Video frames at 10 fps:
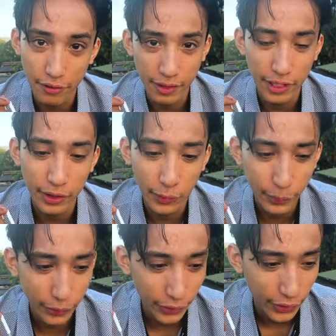video.
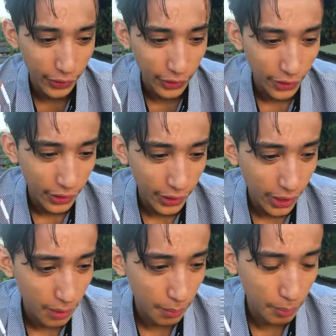
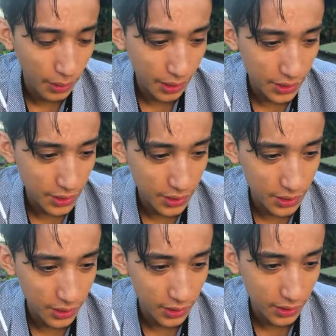
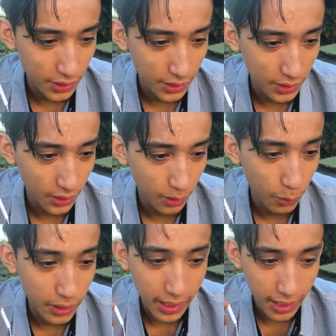But uh,
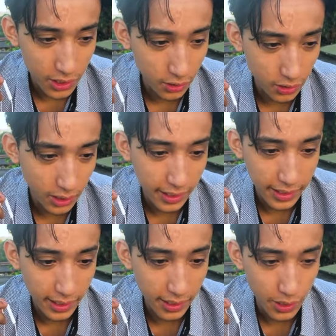what that has looked
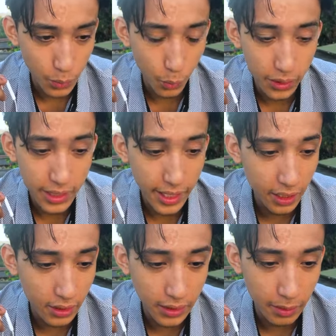like is one day
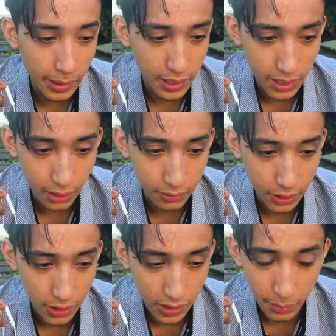I'll allow myself
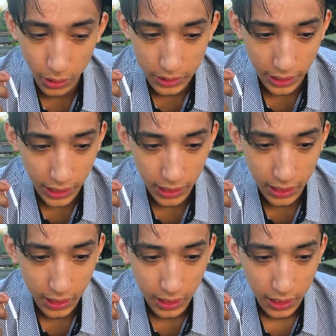to sleep all day,
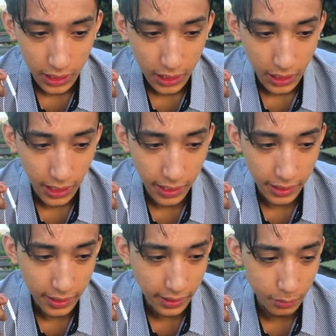
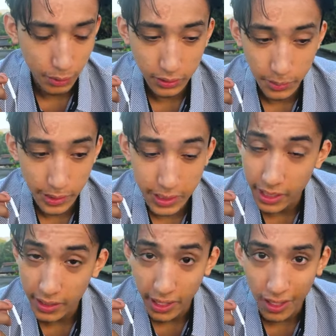and it'll probably be a
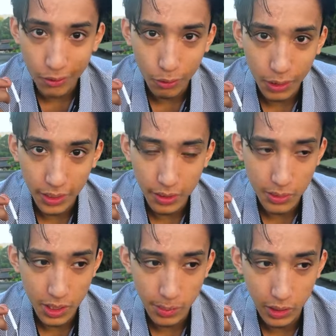day and a half where I end up
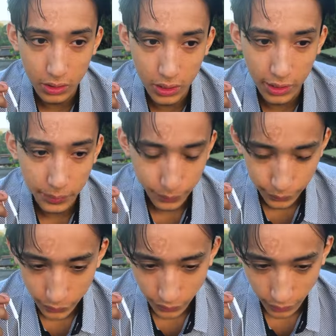sleeping all day.
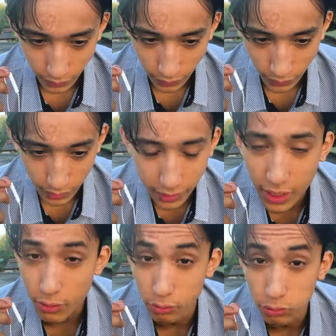And
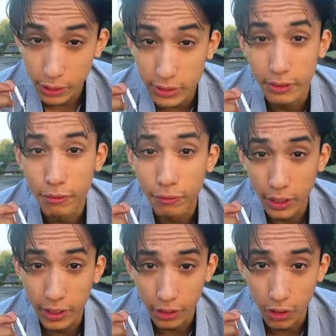that's really
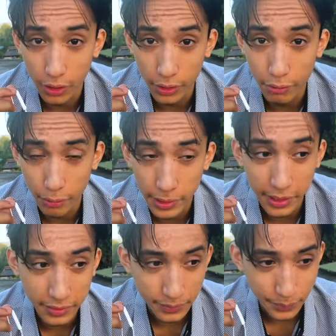fucking hard for me